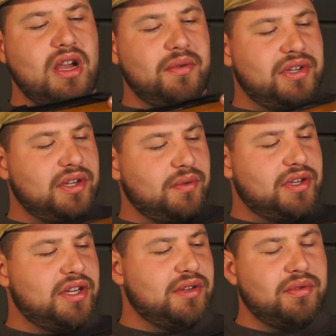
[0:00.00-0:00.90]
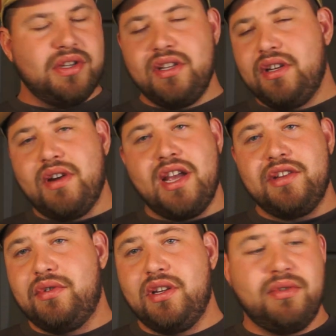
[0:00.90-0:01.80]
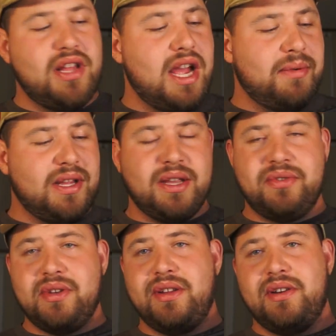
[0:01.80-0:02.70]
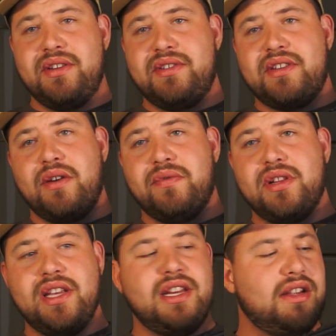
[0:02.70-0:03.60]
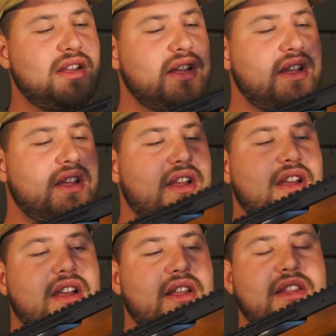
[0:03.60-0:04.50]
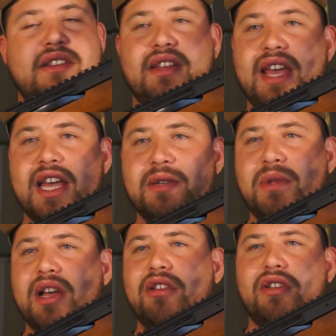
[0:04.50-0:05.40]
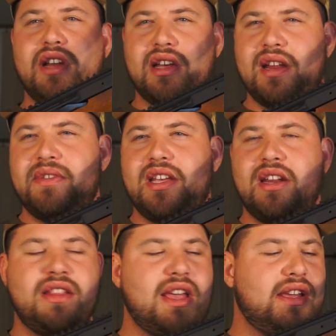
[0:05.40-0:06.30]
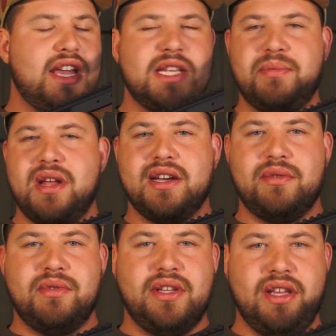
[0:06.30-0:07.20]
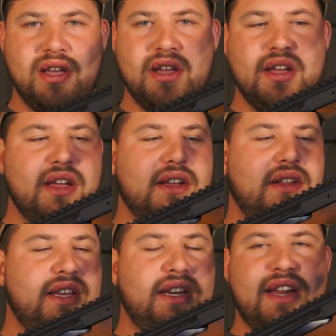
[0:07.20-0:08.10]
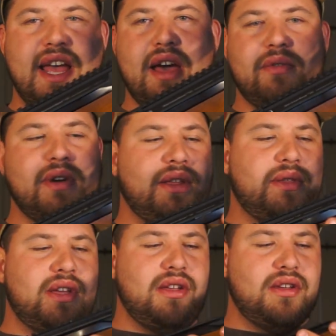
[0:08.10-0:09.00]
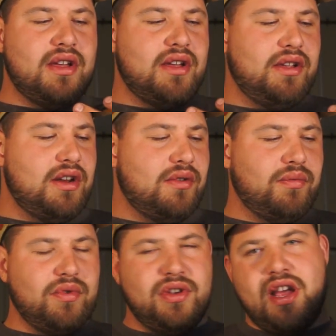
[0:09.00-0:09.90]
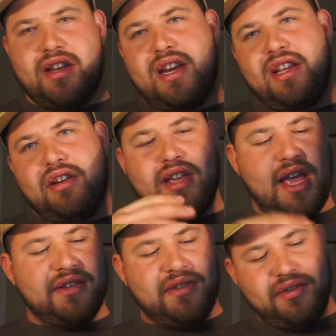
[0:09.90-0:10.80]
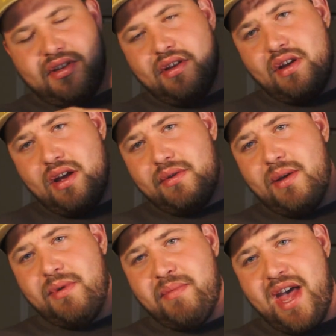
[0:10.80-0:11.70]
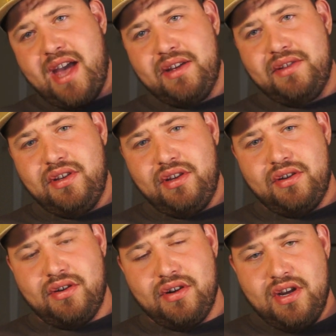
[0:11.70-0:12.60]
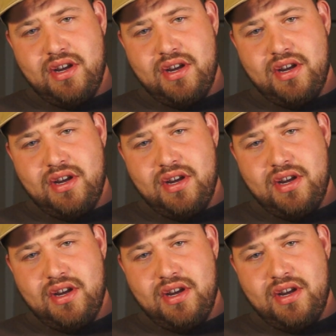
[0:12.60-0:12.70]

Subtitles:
which is really great. It's really reliable. Like I said, it is self-cleaning, at least the gas block, and you're not going to have to get in that gas block and really clean it out or anything. You're not getting your gases coming back into your